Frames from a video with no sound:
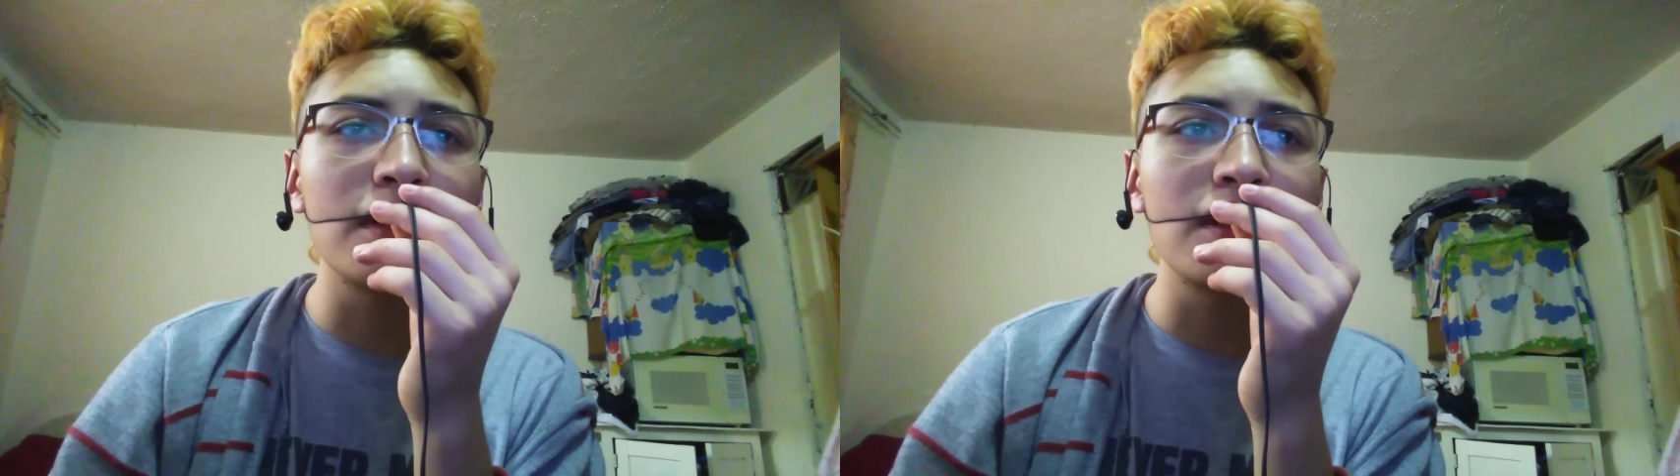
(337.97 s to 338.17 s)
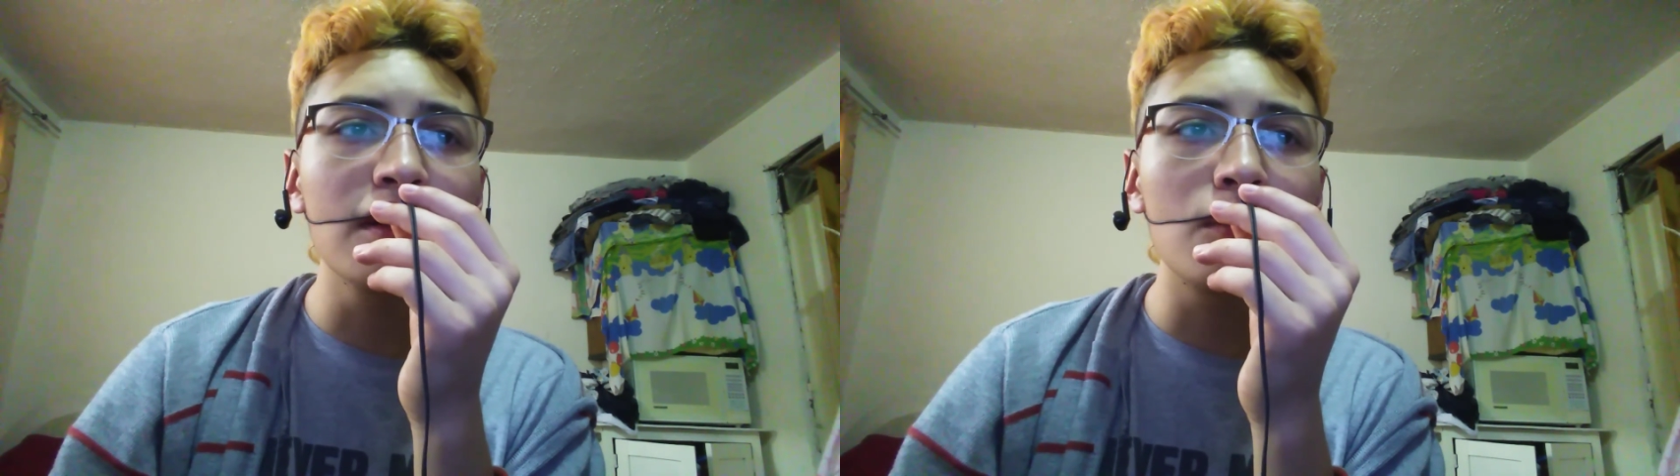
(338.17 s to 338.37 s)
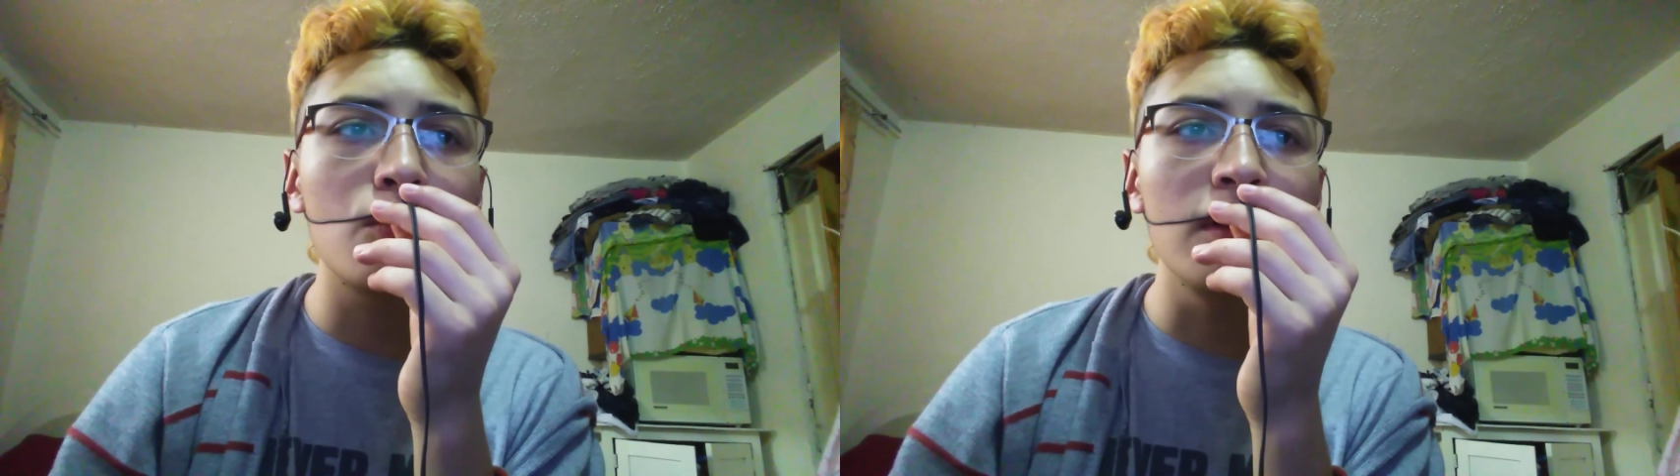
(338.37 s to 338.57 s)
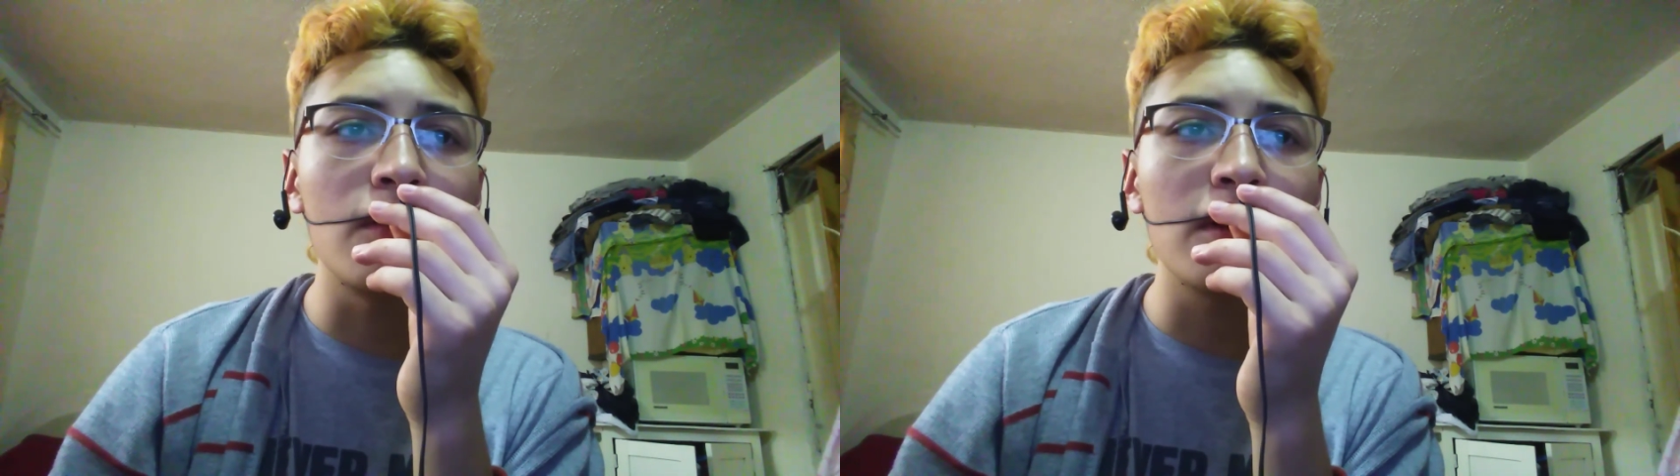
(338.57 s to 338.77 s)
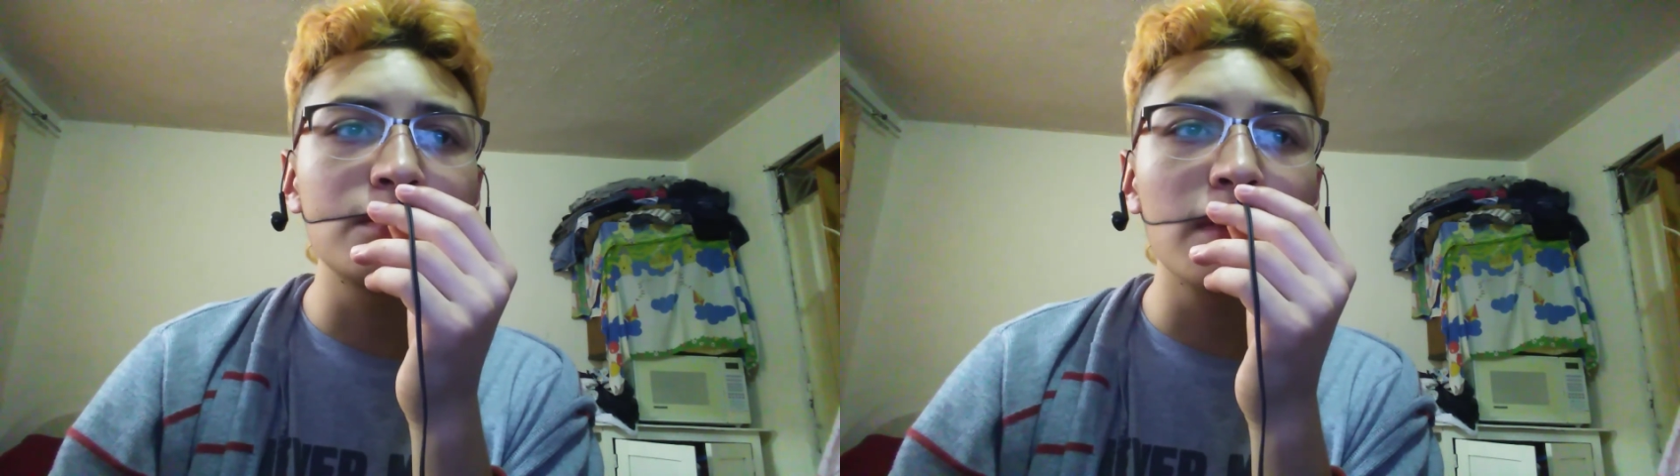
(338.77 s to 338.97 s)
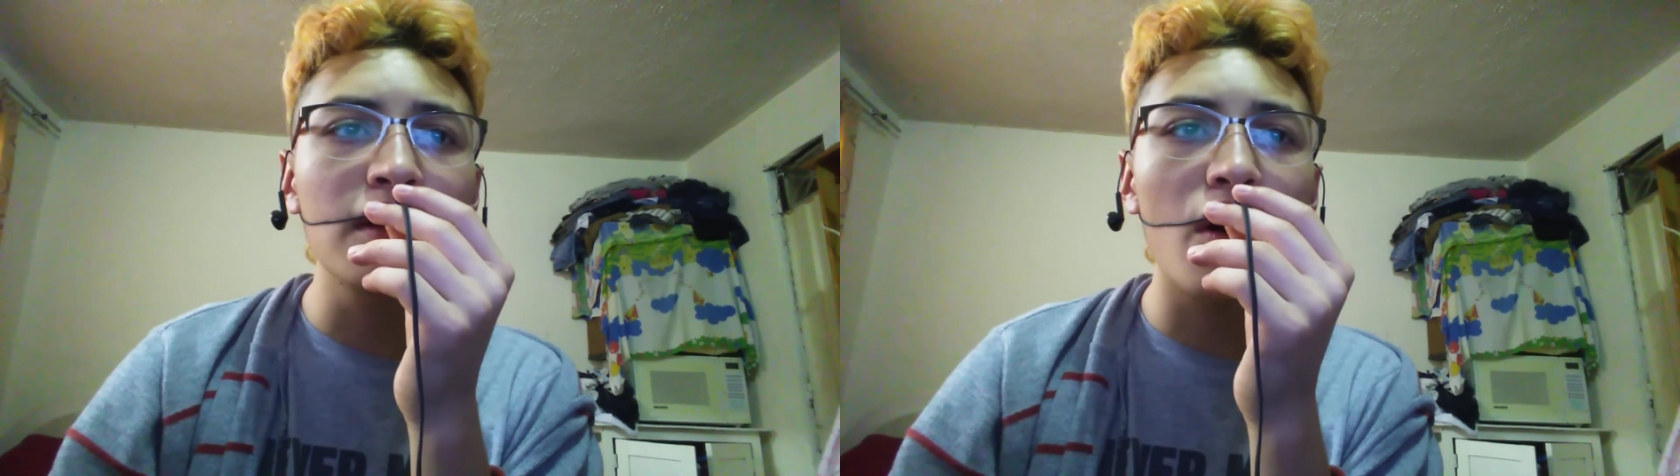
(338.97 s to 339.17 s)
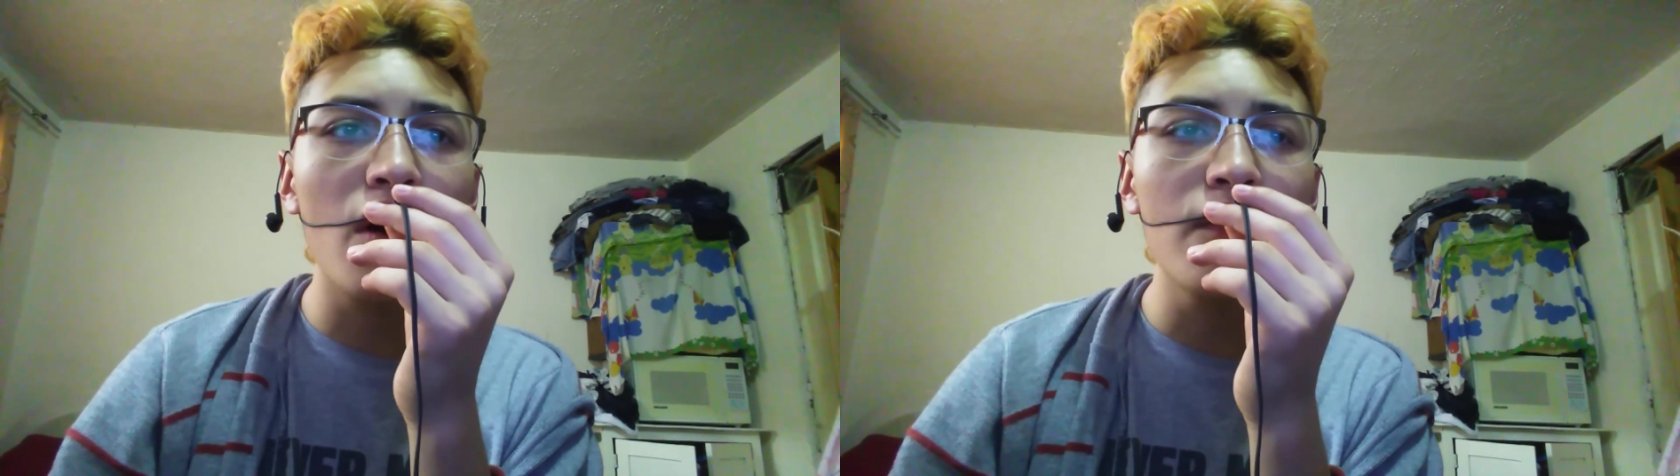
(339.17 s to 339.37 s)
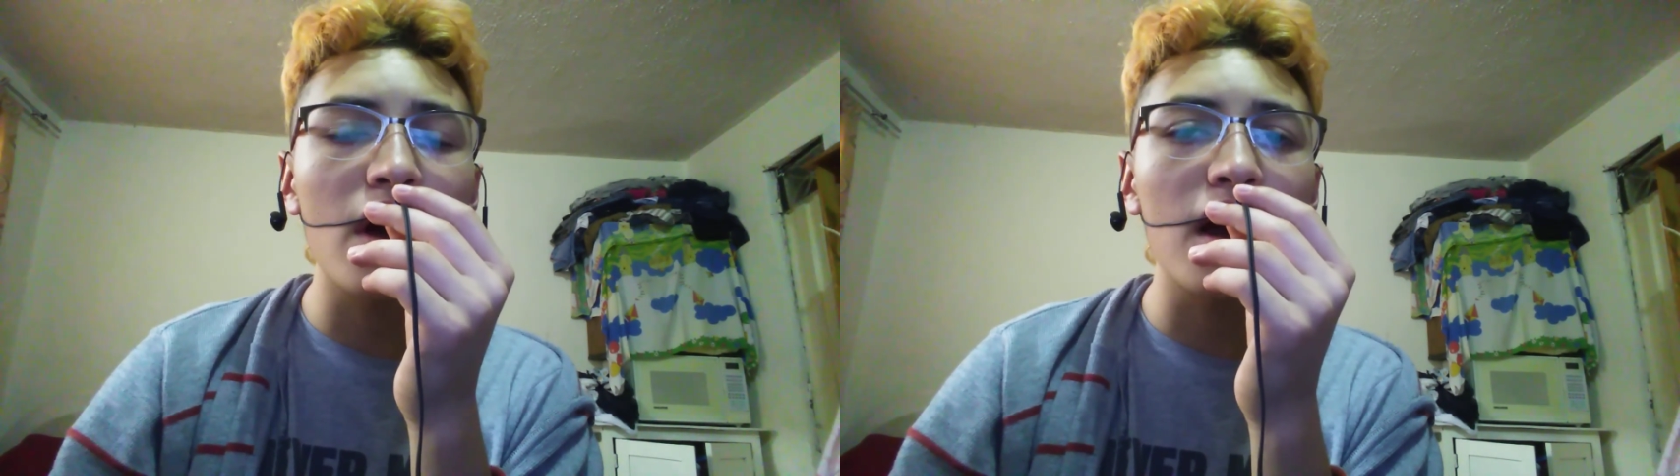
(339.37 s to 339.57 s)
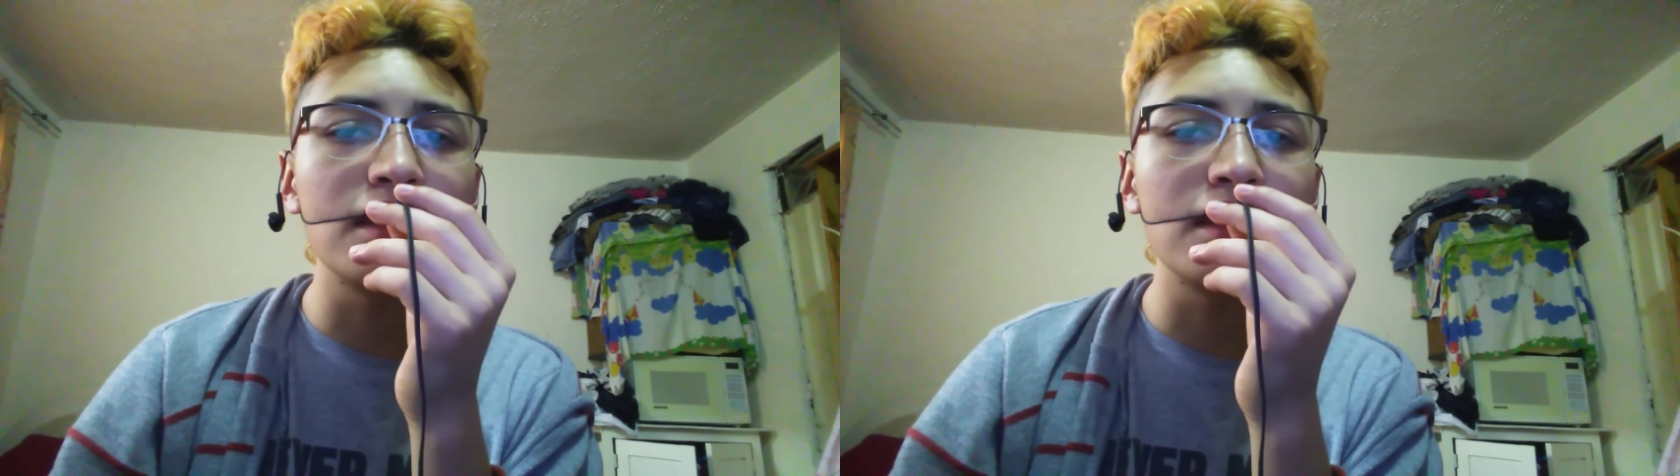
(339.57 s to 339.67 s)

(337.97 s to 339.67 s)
of statement.